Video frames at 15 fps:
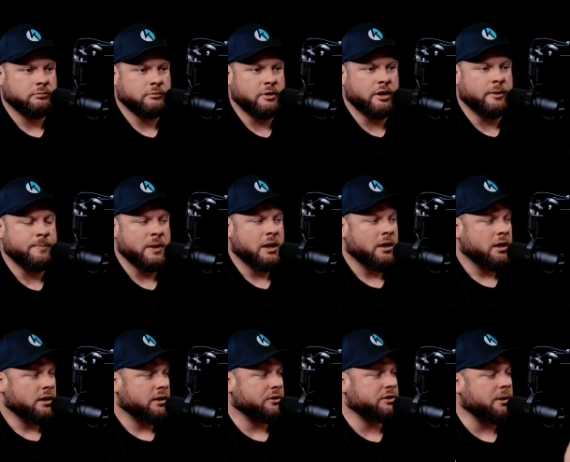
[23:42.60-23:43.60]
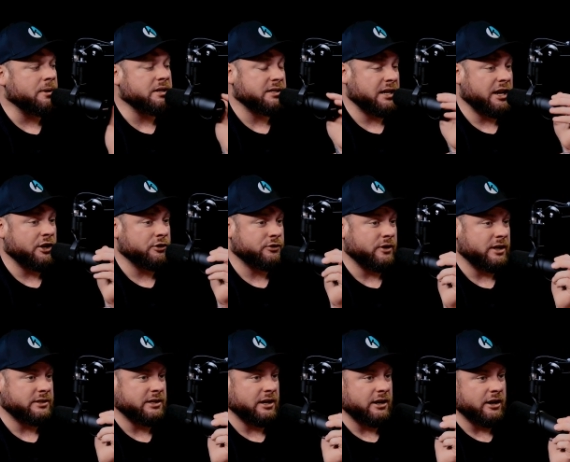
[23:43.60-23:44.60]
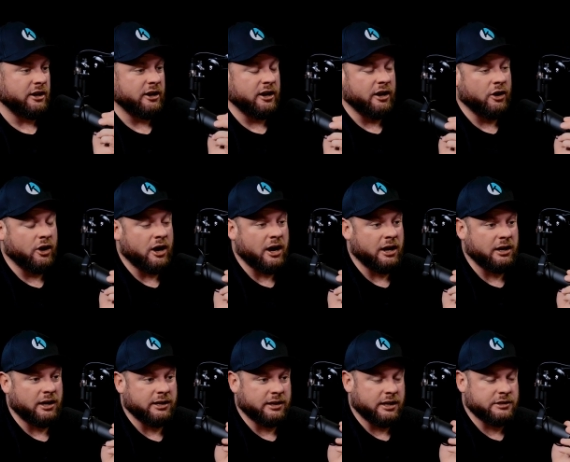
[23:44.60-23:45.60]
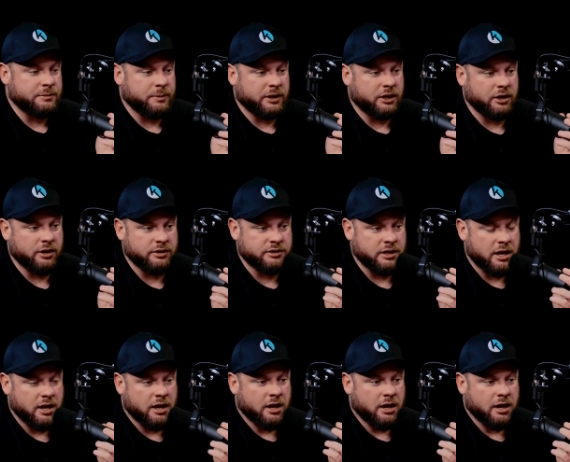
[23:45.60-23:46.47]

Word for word: Yeah. Now, someone is interested, and I'll highlight this because